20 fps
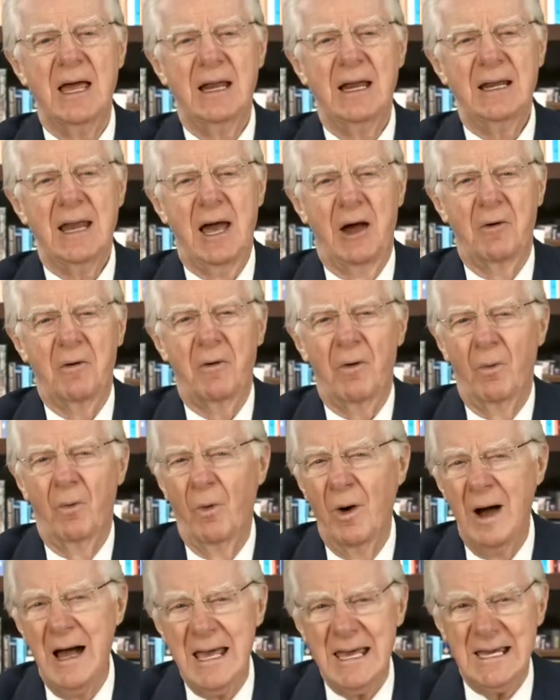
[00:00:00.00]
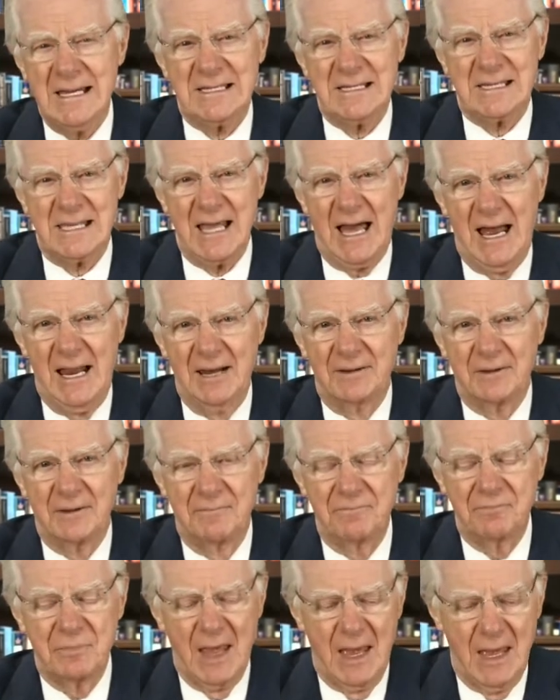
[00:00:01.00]
Now, why is that?
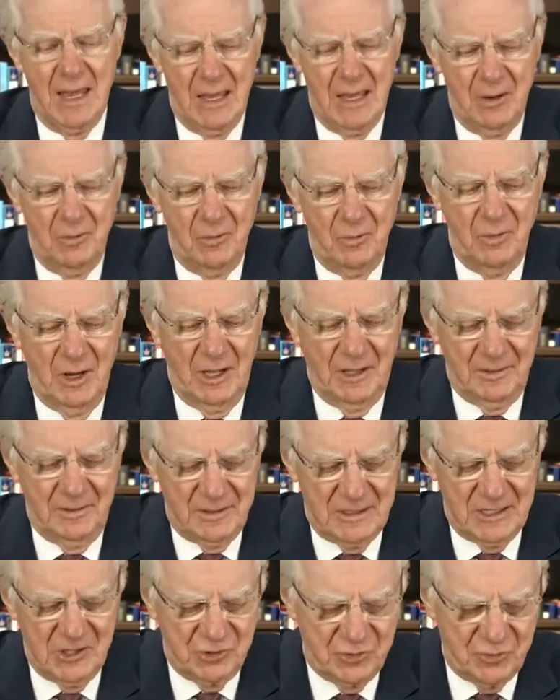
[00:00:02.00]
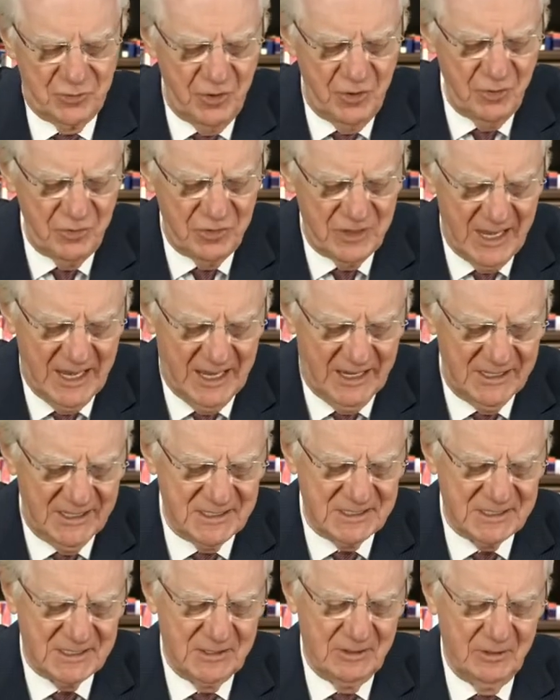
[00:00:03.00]
Well, the truth
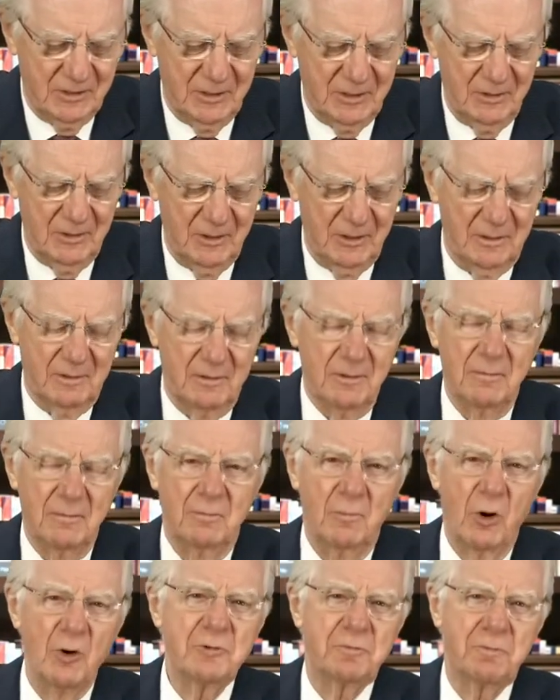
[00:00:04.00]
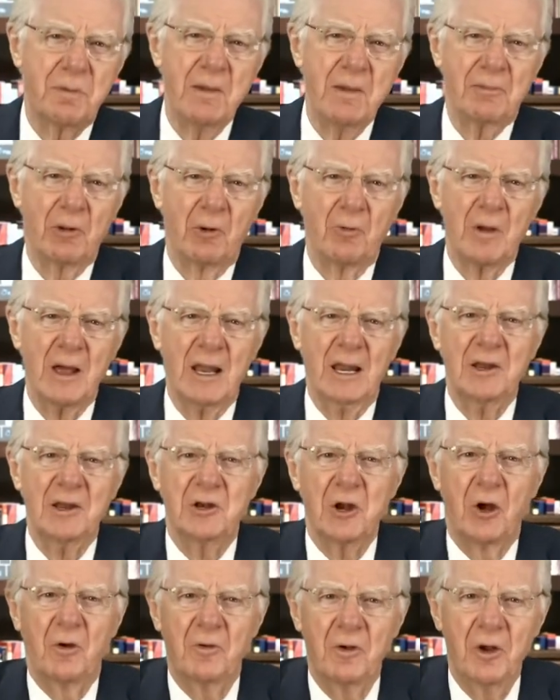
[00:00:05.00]
is, most people really
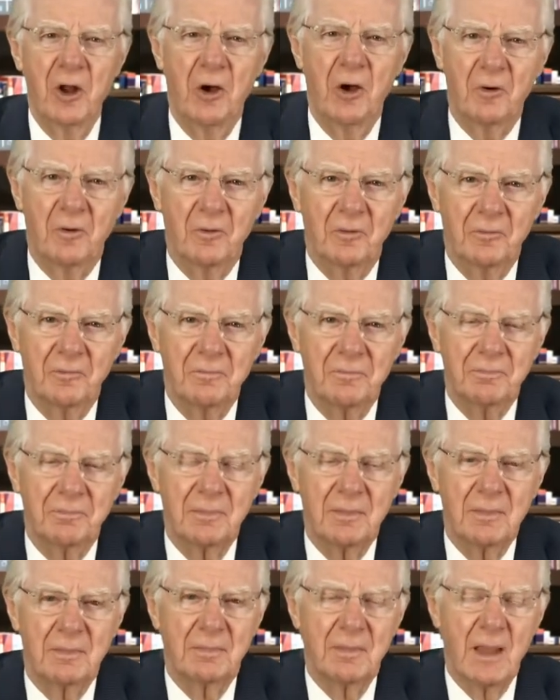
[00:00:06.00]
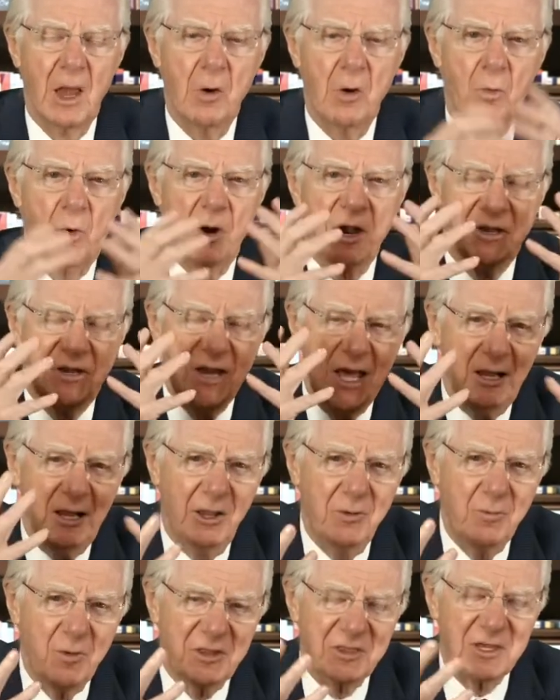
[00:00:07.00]
don't know. We're
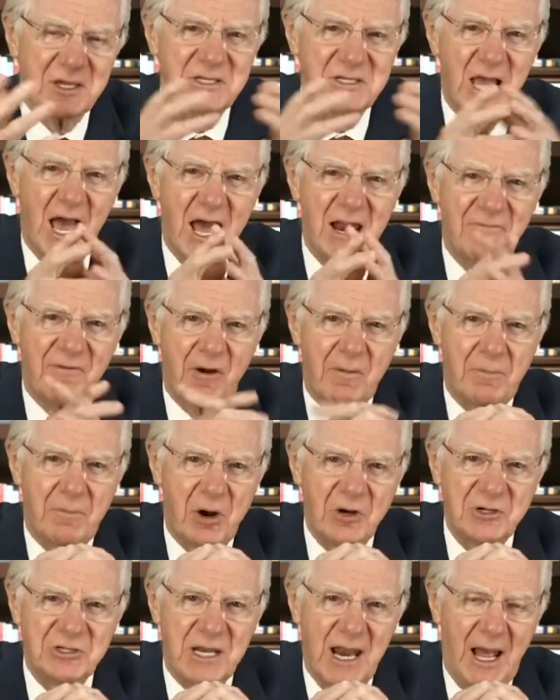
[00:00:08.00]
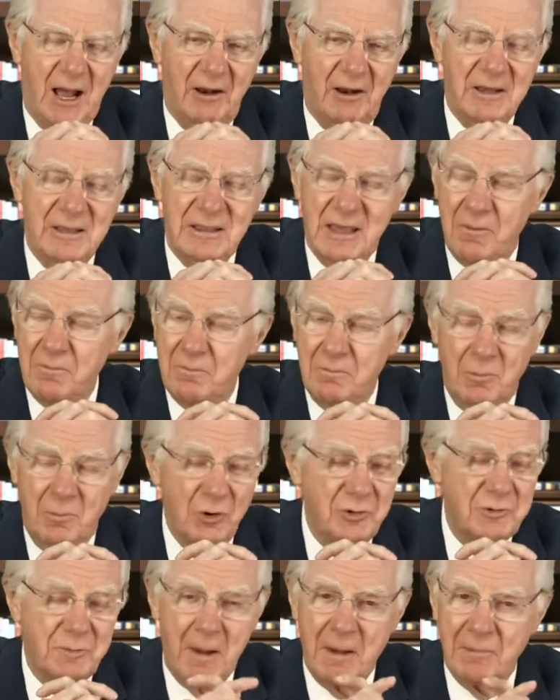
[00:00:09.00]
dealing with a side of our personality that
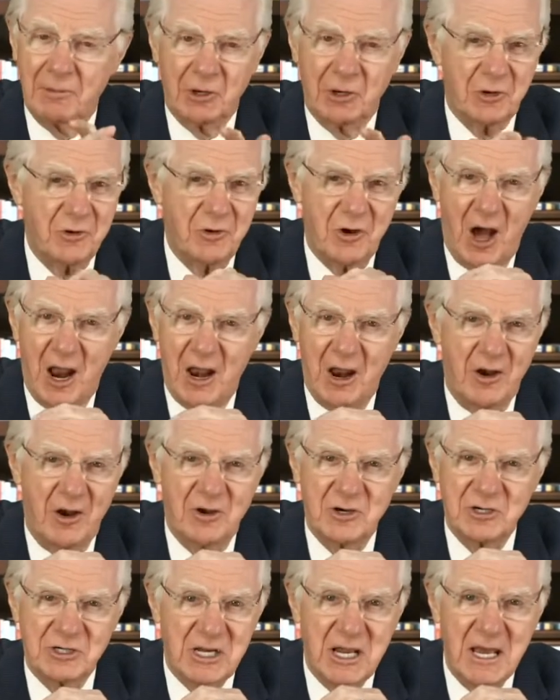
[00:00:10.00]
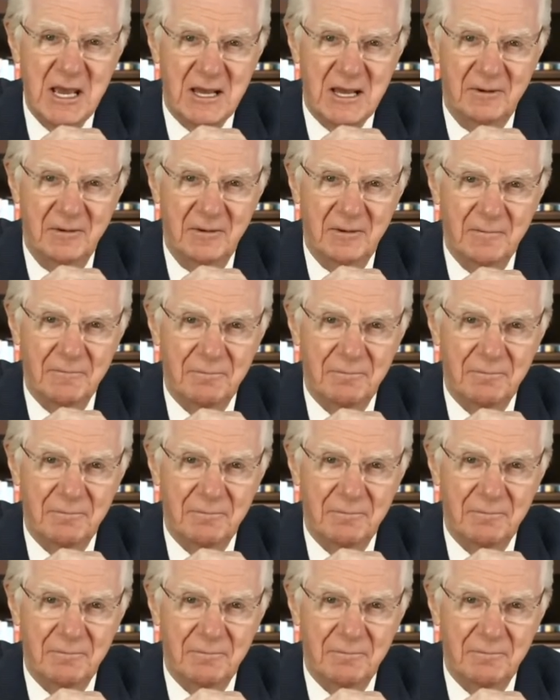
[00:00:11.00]
most people do not understand.